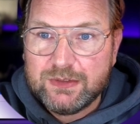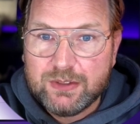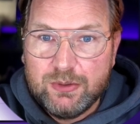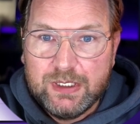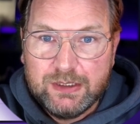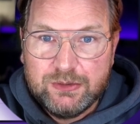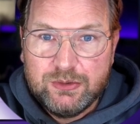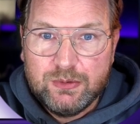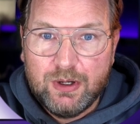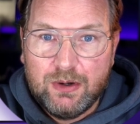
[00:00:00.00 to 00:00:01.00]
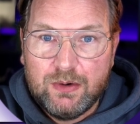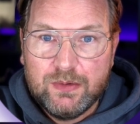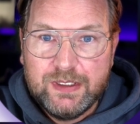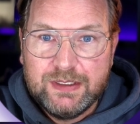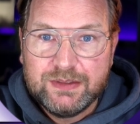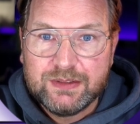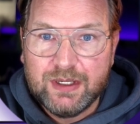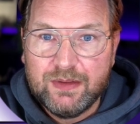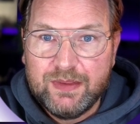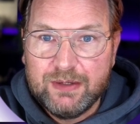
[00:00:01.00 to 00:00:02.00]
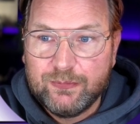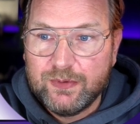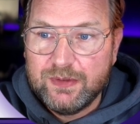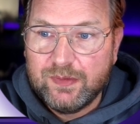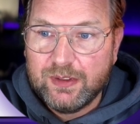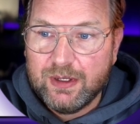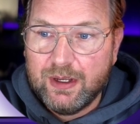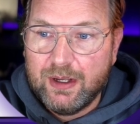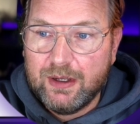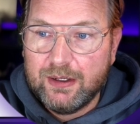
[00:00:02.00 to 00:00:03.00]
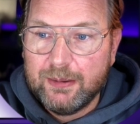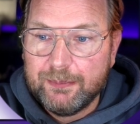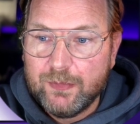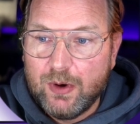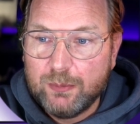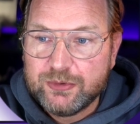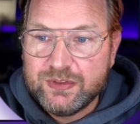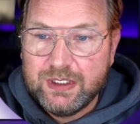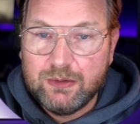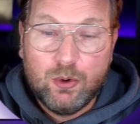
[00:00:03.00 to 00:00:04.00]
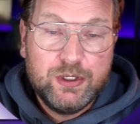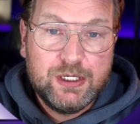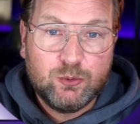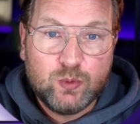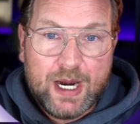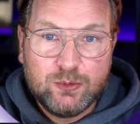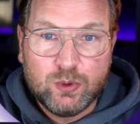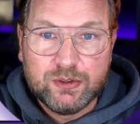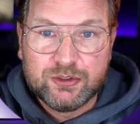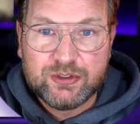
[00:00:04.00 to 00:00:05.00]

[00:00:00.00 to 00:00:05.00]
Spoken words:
So you can do all these different options here, or you can write one